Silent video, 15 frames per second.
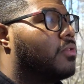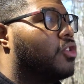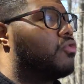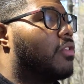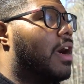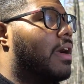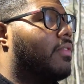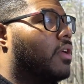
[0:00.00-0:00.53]

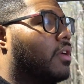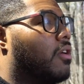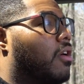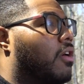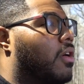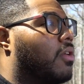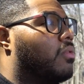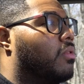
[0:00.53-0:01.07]
drive the
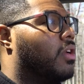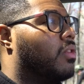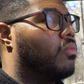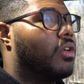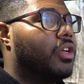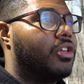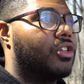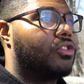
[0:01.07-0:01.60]
car
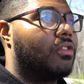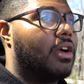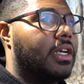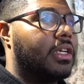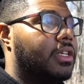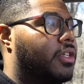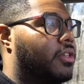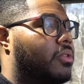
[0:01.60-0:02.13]
and what you're
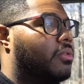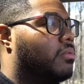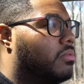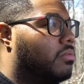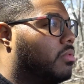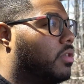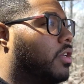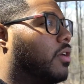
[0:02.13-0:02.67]
trying to do,
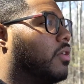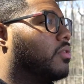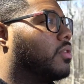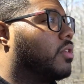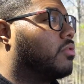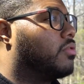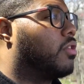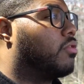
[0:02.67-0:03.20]
you know.
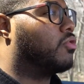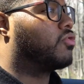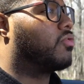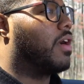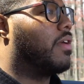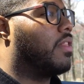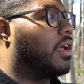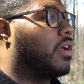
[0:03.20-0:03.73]
So don't
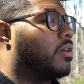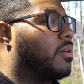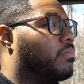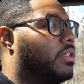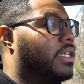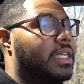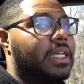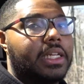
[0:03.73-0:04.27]
drive like a
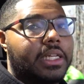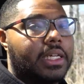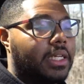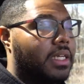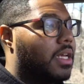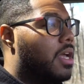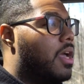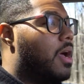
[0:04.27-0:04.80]
complete idiot.